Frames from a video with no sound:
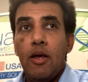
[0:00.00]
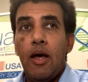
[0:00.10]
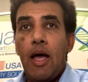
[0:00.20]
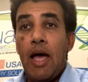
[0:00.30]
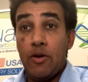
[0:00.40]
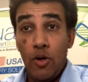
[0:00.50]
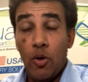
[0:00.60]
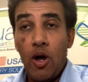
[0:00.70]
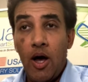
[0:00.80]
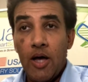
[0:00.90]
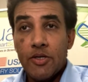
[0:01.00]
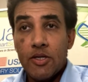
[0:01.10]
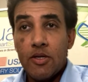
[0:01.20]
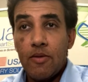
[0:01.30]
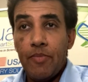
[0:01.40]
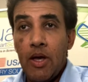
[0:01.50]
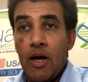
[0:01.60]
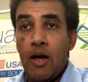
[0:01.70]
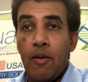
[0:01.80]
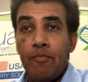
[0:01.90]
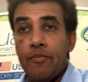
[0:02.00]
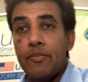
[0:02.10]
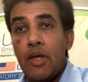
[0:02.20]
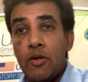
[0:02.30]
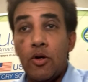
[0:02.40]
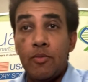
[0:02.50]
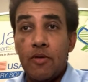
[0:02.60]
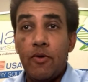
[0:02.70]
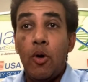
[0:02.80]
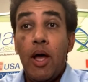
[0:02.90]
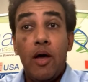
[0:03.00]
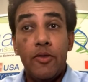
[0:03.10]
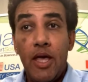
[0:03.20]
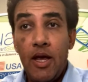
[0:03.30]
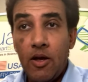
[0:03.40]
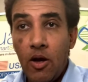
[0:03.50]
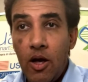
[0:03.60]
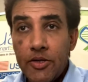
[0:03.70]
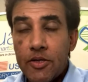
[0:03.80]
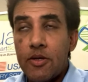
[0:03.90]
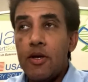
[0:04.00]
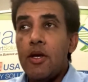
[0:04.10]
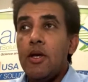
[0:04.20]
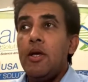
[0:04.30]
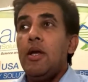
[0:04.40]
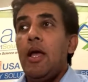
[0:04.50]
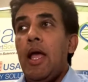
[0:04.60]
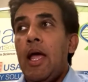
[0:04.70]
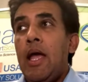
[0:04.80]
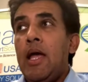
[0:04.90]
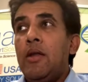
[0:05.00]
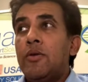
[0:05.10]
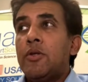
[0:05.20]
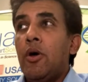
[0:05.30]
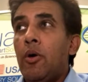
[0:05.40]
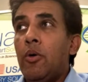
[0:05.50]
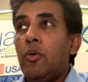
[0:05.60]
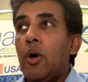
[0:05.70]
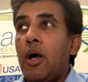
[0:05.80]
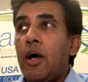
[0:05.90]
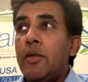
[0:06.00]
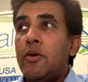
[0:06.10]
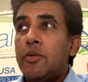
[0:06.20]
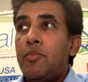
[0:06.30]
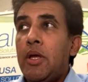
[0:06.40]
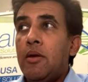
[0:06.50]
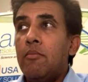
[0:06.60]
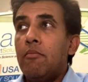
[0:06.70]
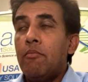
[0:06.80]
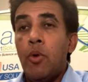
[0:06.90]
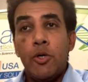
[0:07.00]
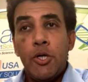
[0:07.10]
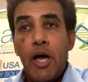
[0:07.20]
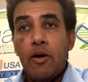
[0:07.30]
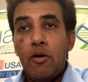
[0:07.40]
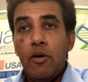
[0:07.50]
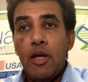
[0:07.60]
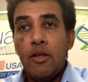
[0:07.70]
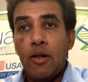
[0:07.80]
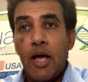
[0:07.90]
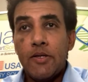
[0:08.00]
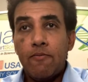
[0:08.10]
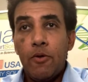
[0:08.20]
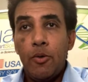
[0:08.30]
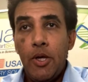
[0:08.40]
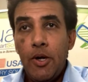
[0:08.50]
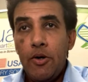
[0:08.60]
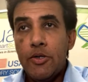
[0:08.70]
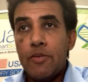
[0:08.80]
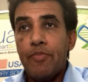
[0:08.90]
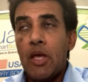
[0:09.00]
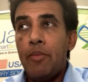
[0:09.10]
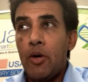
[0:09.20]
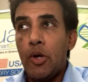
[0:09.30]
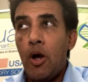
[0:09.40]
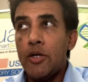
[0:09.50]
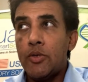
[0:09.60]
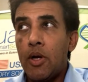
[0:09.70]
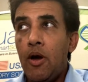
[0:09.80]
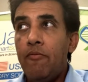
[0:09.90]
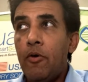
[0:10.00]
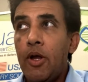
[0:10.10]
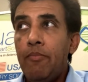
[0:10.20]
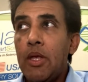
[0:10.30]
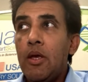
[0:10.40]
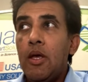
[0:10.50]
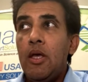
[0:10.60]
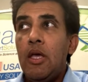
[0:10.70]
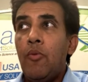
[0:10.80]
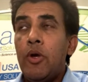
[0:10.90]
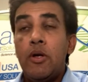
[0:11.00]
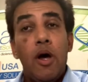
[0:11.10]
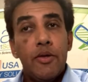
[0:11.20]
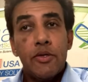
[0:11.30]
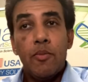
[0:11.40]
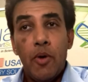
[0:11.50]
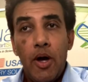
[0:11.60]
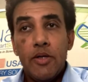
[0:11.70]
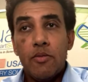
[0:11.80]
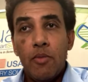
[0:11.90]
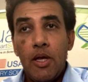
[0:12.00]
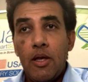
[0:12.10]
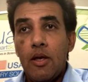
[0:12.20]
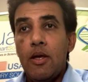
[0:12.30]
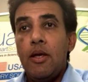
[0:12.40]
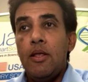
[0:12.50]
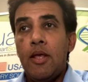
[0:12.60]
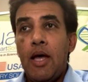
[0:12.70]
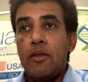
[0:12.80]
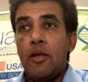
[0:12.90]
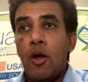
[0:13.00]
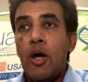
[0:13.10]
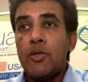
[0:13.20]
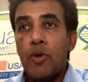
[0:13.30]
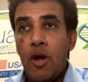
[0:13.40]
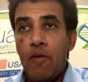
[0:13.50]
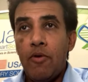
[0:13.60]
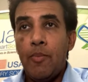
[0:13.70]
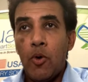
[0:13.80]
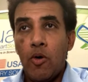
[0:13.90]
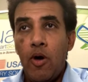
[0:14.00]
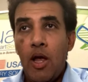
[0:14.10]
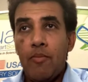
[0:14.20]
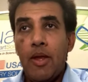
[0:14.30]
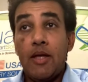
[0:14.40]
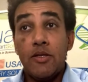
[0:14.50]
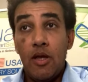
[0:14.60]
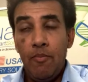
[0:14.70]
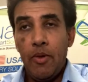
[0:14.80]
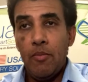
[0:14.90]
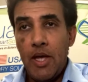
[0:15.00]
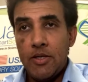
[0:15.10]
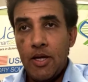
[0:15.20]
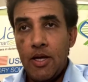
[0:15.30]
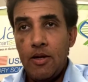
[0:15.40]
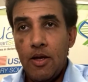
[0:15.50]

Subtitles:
at no cost in terms of no Health Canada costs. And so there's been more chatter in the last few years about cost recovery. It would not surprise me that the cost recovery program gets implemented